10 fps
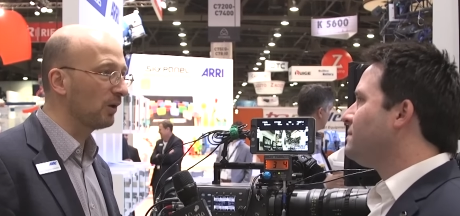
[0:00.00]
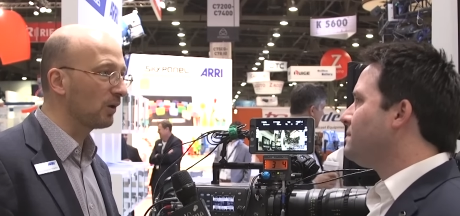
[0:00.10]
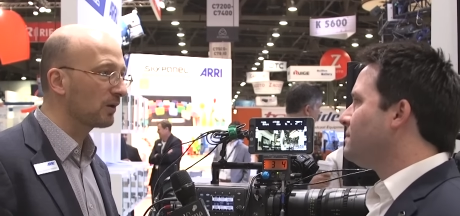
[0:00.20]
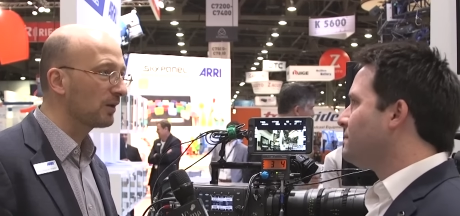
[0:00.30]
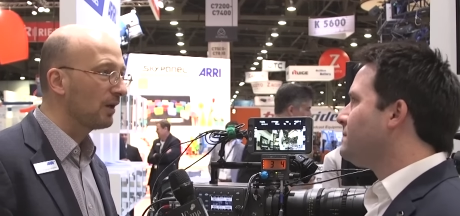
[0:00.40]
Speaker 1: of
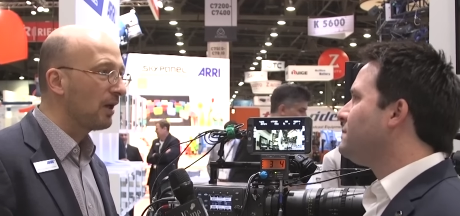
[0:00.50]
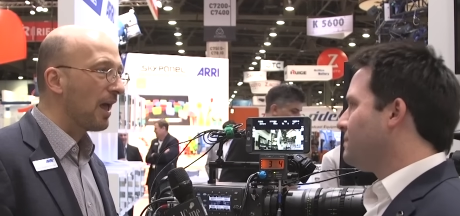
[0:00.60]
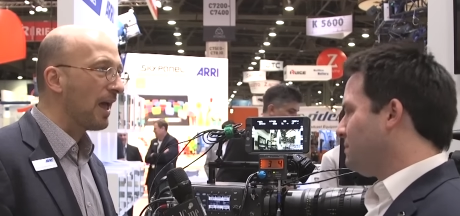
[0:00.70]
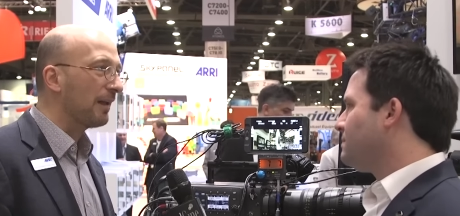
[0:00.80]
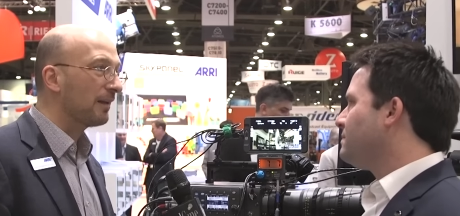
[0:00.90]
looks,
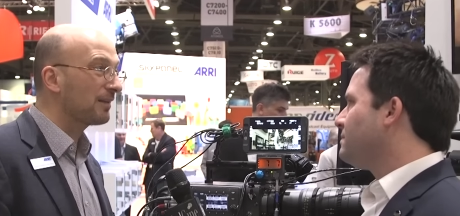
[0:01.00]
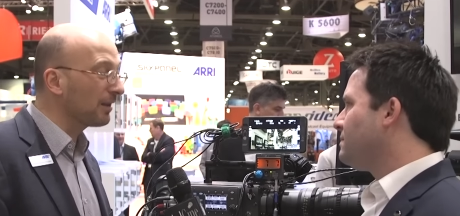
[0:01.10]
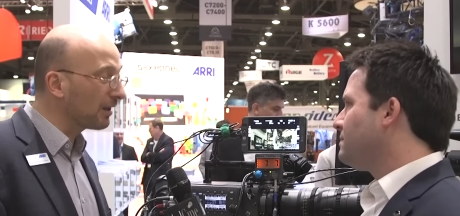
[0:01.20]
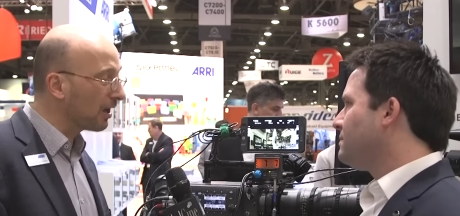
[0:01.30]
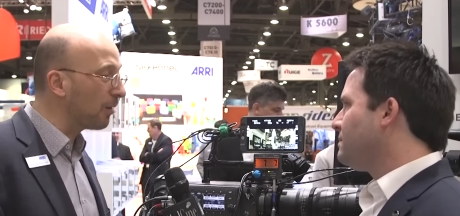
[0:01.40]
and it's a little
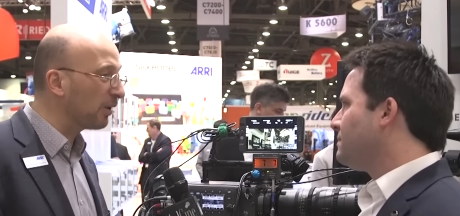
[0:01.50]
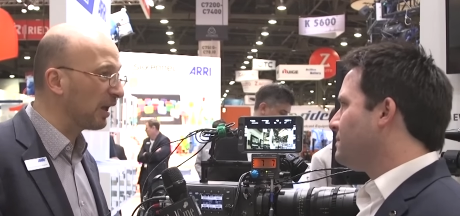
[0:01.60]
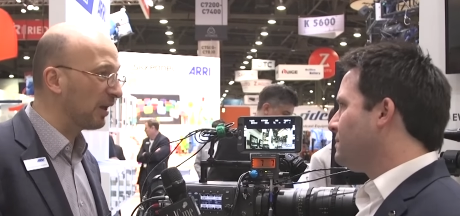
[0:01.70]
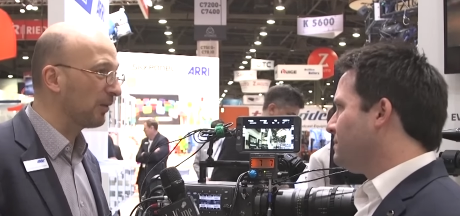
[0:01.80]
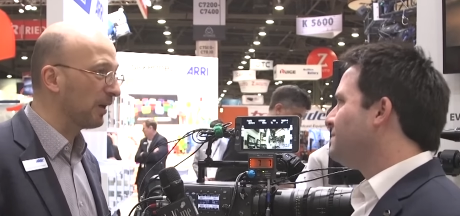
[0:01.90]

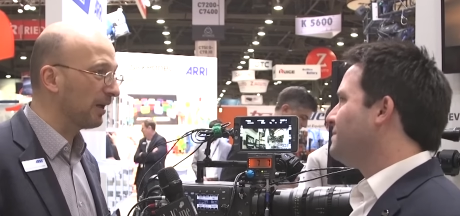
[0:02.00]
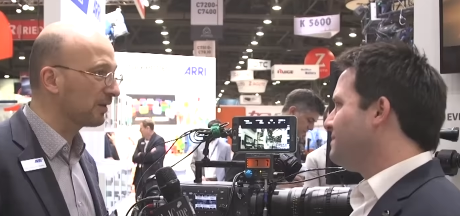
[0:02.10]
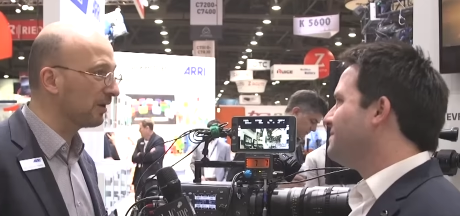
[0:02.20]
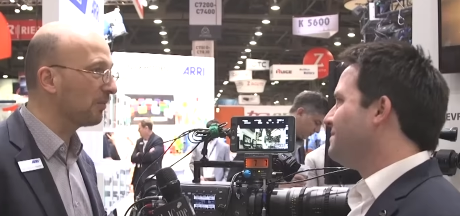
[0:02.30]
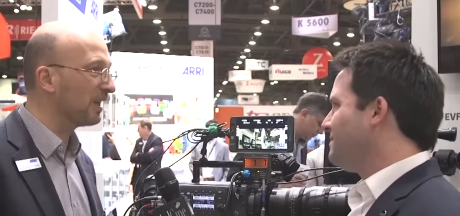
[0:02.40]
complicated right now. It's a
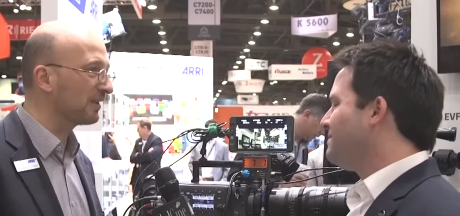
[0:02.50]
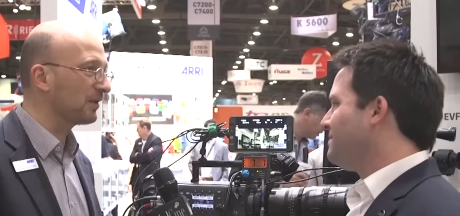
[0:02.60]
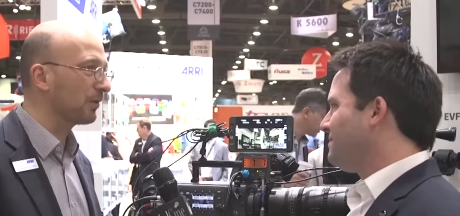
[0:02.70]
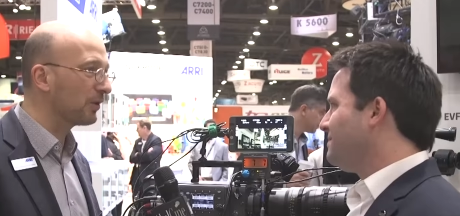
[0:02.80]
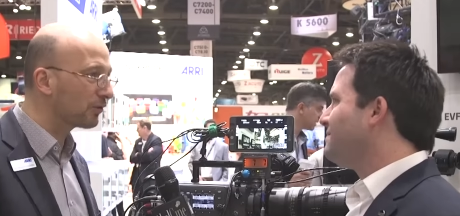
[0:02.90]
little messy,
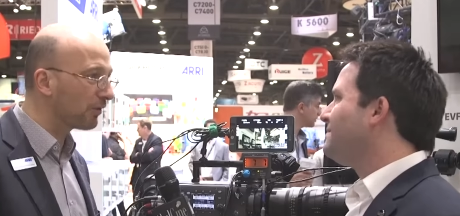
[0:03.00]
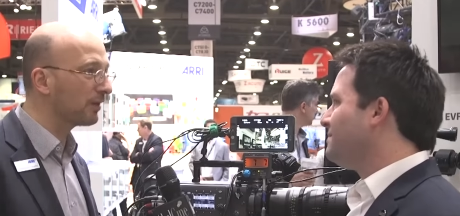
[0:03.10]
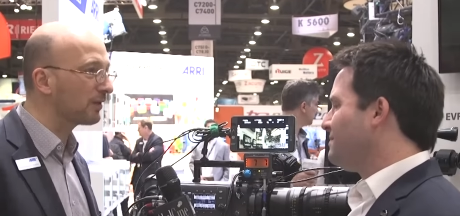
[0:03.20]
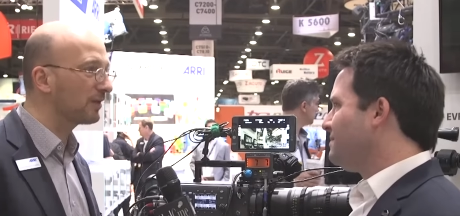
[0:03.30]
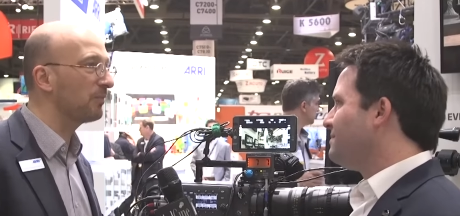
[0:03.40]
so we try to
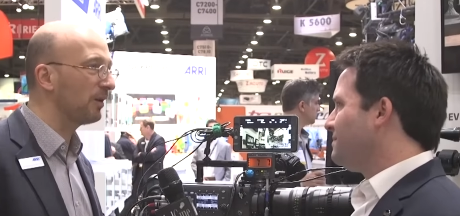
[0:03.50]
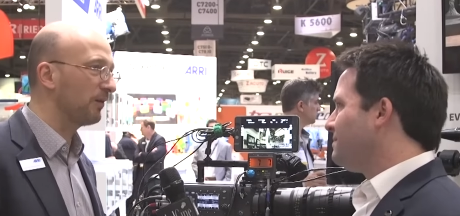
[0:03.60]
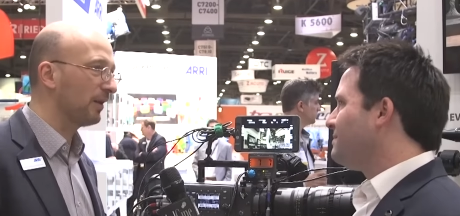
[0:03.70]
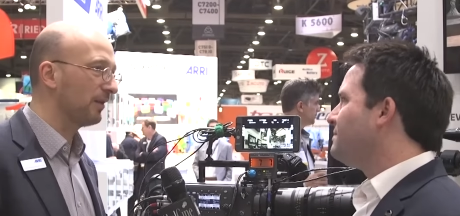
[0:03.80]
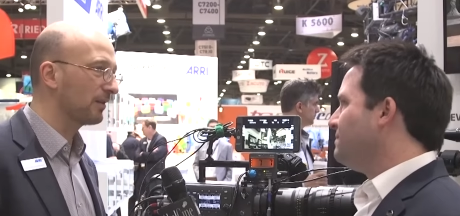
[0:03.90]

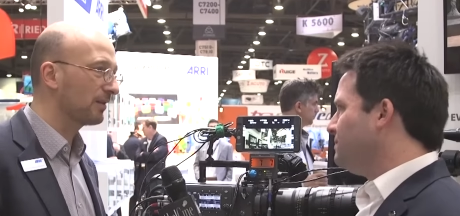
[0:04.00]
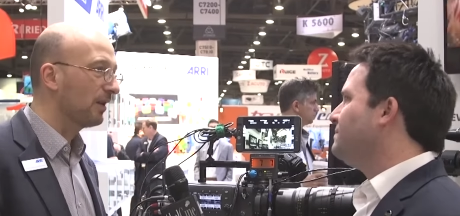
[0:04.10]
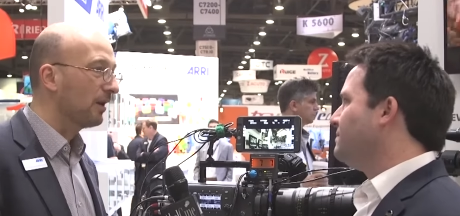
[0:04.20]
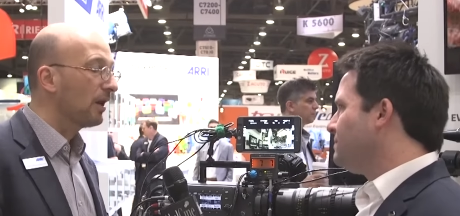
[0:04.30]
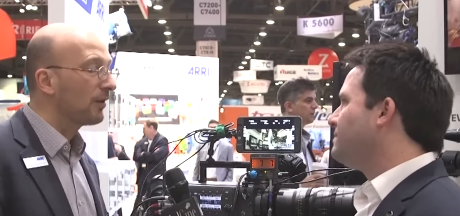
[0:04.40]
simplify this. Mm
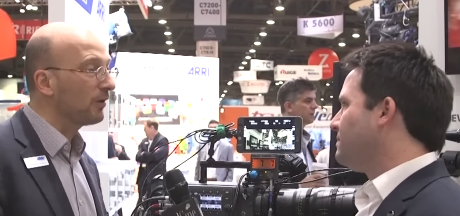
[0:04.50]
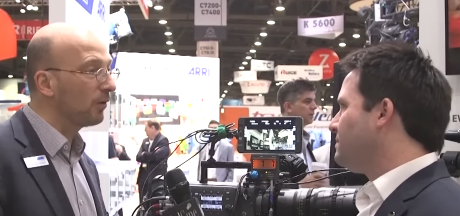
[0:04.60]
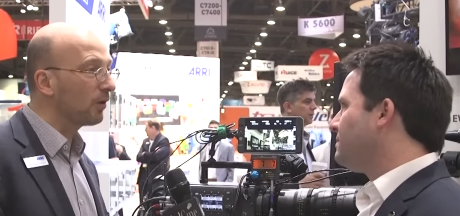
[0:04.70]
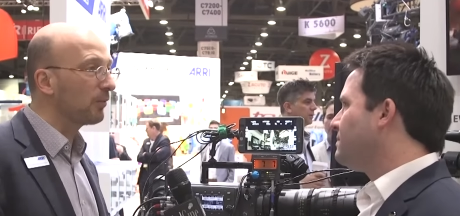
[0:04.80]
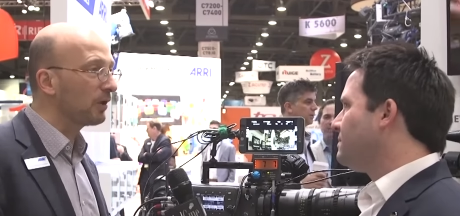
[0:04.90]
-hmm. The new
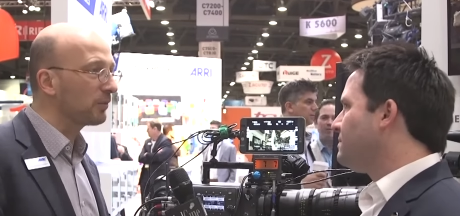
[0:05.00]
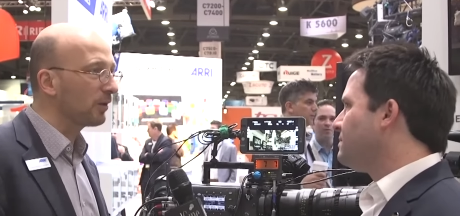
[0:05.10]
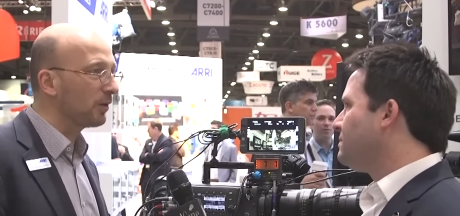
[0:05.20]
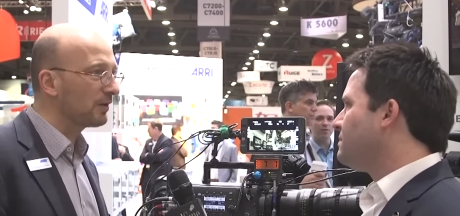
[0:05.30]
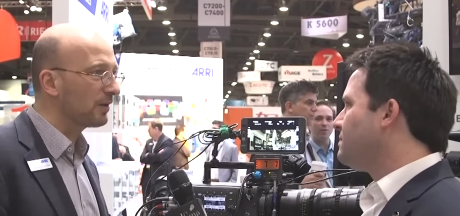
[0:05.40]
look management
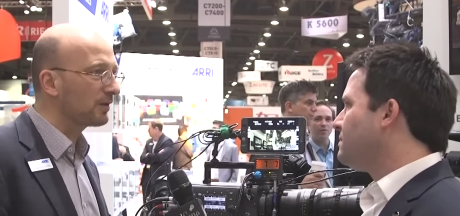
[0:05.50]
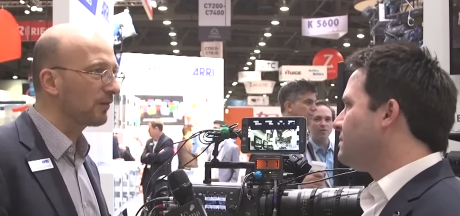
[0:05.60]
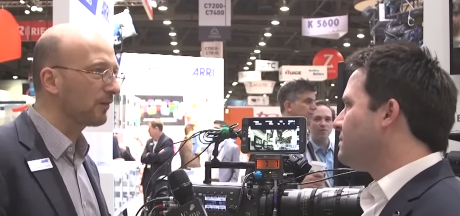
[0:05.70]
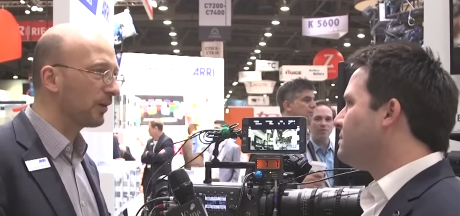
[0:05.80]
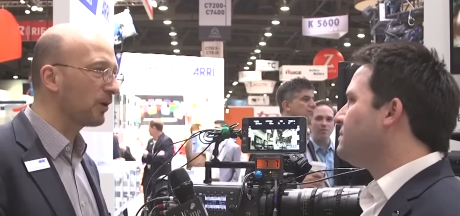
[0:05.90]
consists of
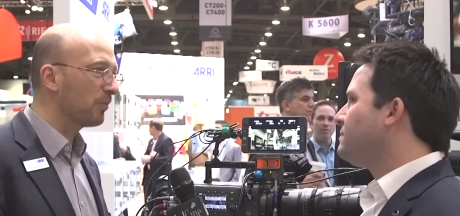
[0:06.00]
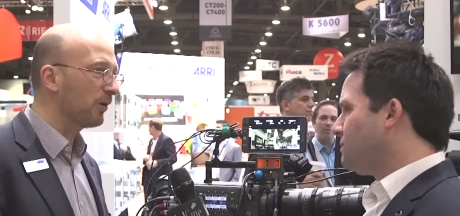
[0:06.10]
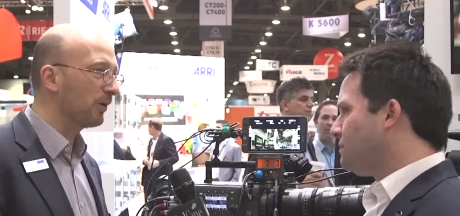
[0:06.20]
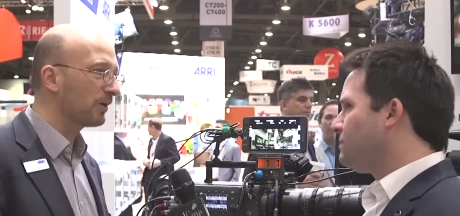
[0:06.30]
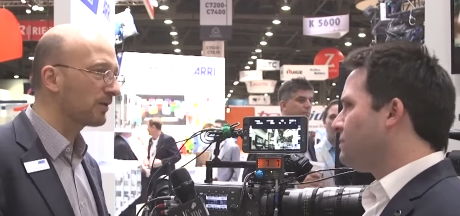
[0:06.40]
three
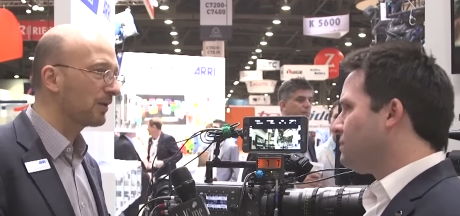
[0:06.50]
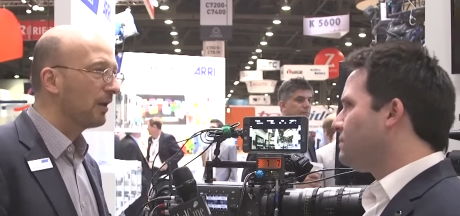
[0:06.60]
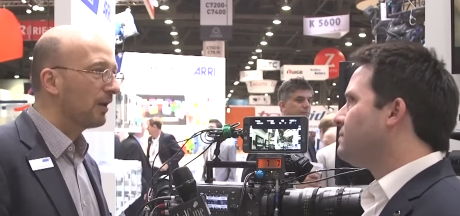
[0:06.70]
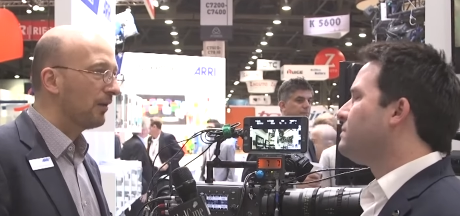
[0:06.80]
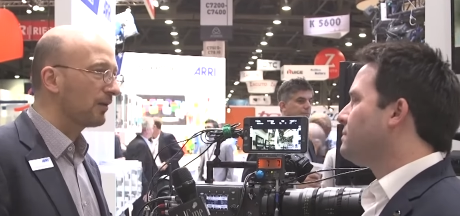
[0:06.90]
components.
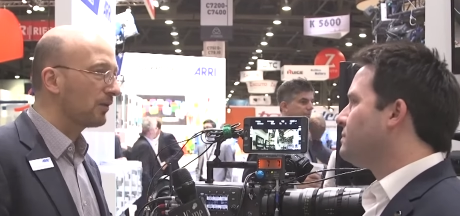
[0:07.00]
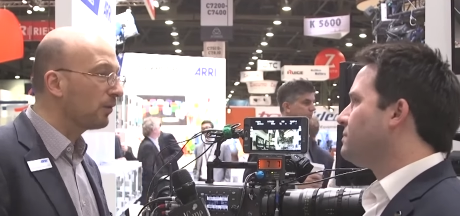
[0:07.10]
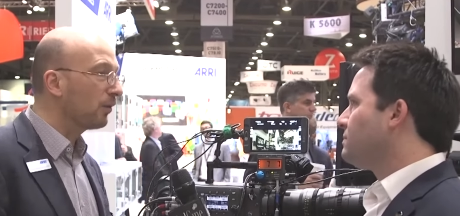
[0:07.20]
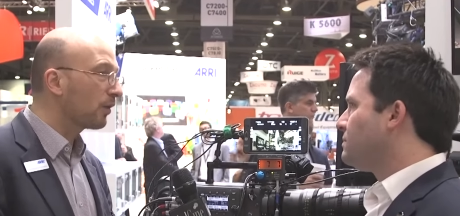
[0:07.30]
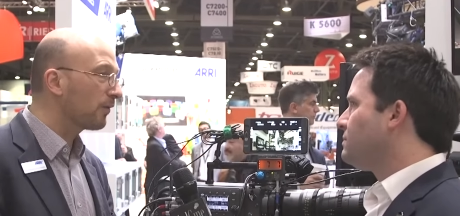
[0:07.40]
There's a new
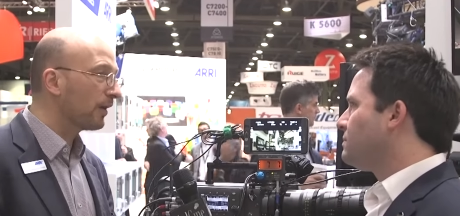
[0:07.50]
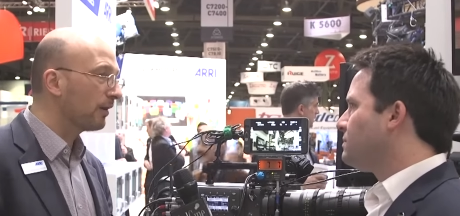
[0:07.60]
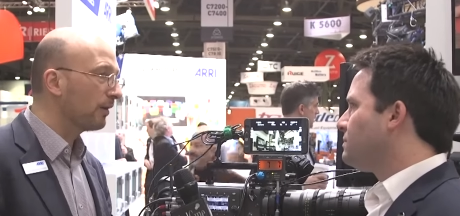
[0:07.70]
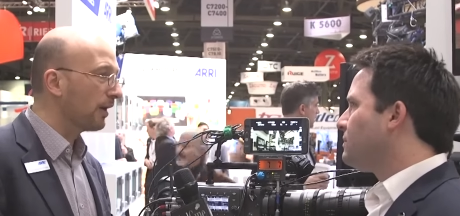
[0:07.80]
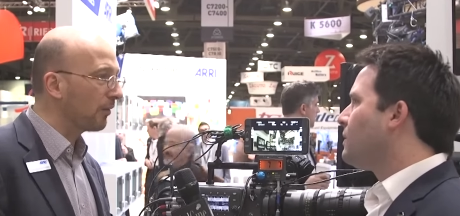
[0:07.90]
look file,
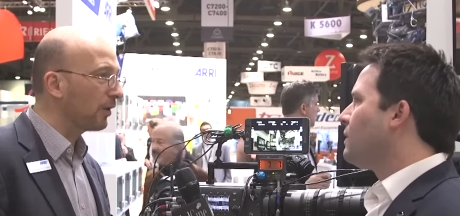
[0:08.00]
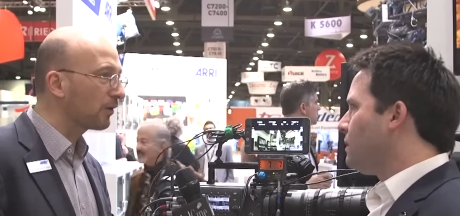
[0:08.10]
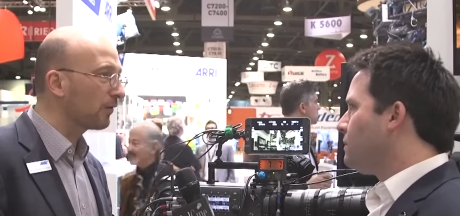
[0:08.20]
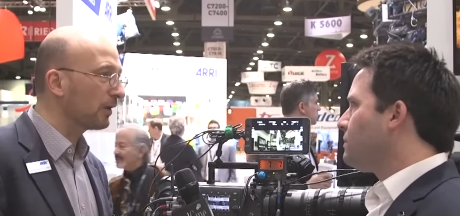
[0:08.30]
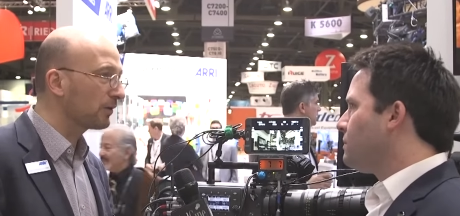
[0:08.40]
ARRI Look
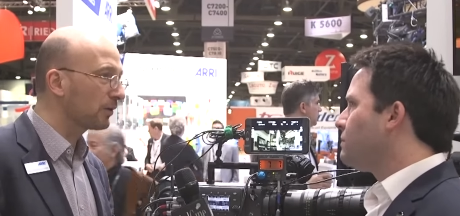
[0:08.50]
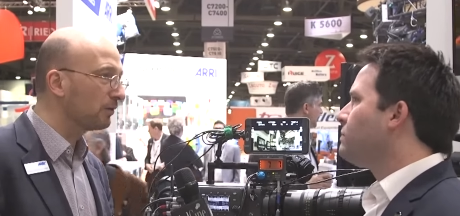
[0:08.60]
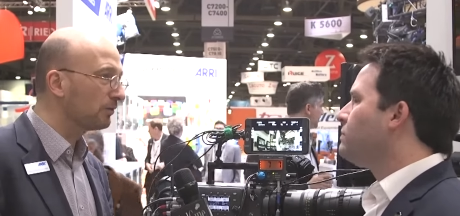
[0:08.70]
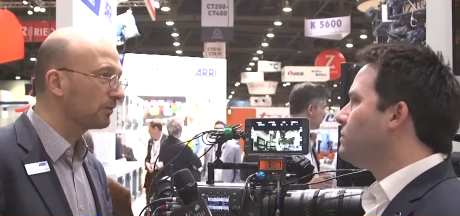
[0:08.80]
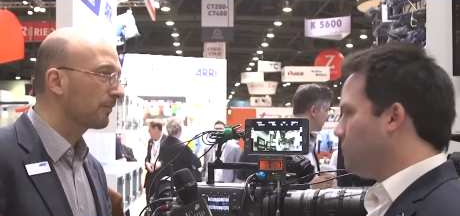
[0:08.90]
File 2. Mm
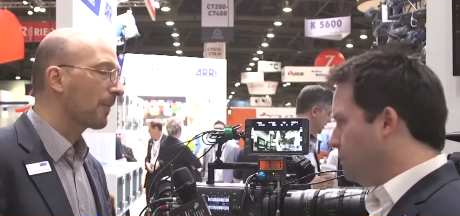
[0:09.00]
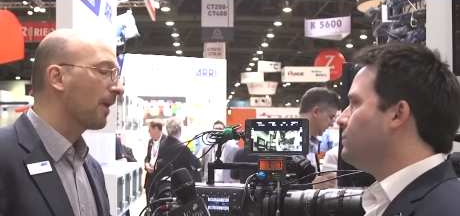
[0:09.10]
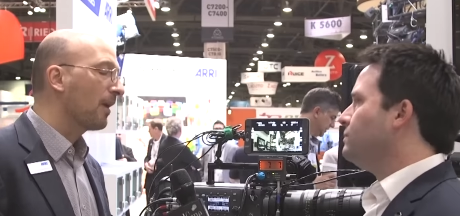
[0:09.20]
-hmm.